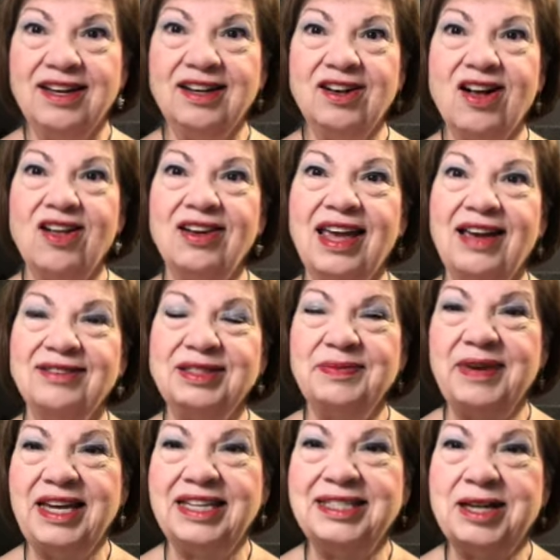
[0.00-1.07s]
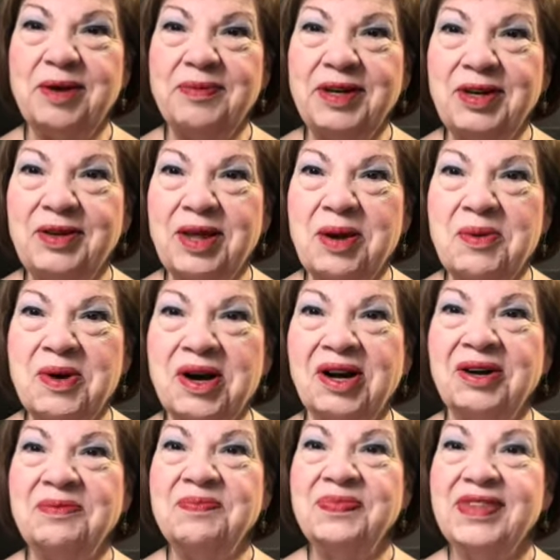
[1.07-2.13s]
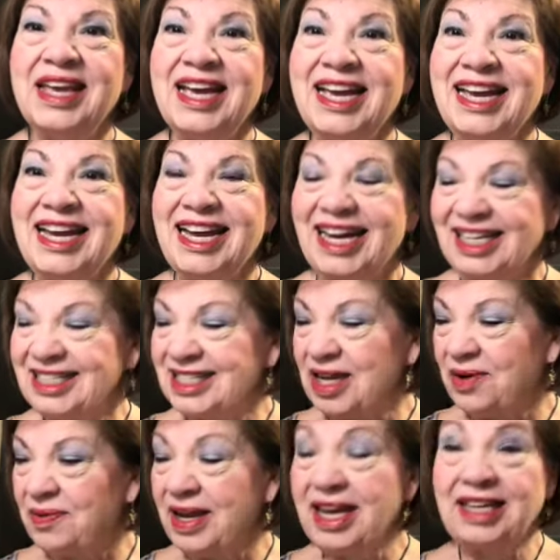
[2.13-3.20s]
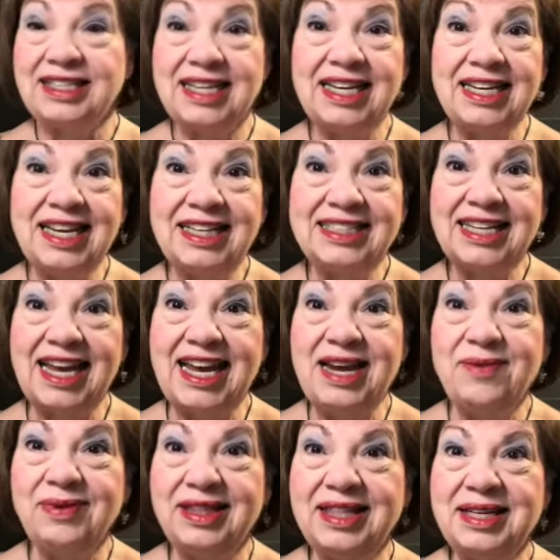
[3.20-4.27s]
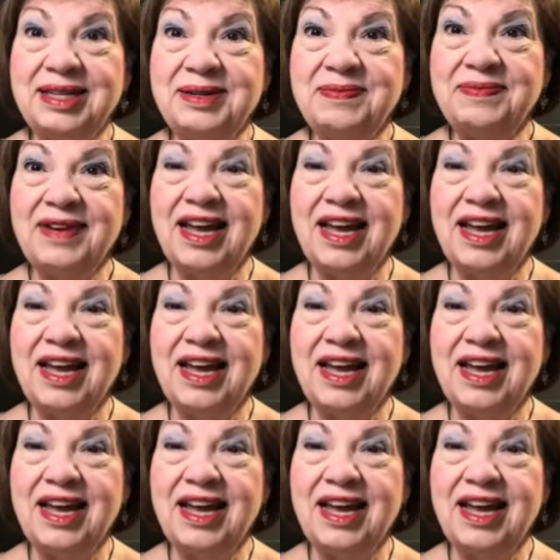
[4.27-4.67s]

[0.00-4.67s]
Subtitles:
called out to me and told me who they were. And so we did get to eat with them